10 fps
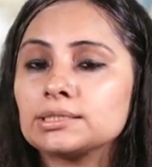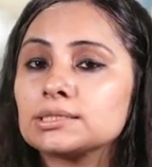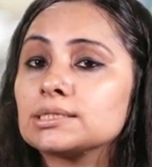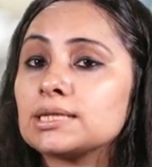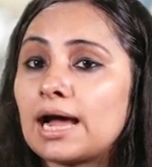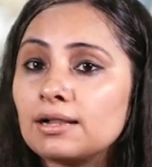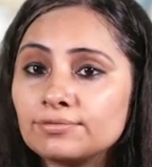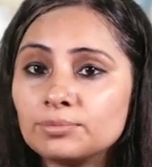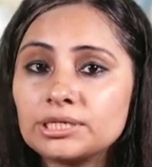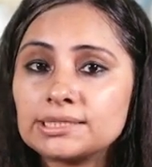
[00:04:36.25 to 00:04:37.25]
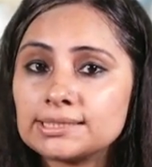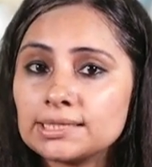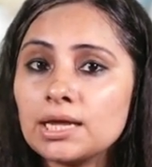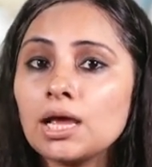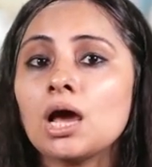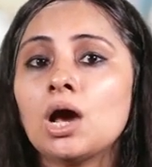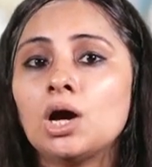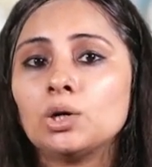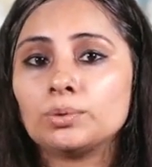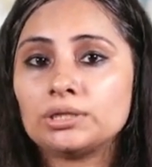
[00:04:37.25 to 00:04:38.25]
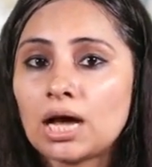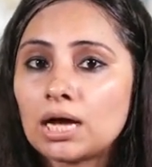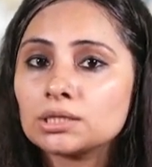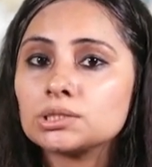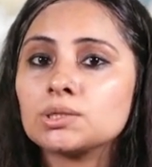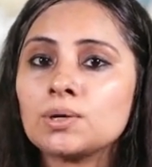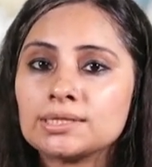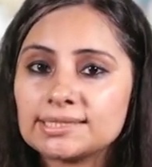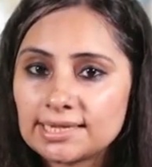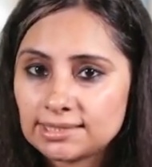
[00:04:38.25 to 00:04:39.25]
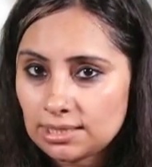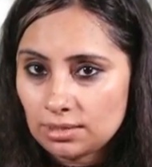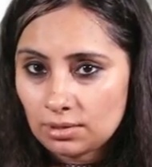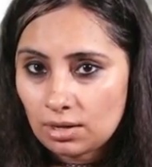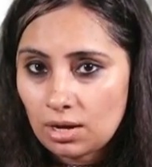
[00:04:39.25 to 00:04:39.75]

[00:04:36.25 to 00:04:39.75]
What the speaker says: This is alphabet C with accent Sedil.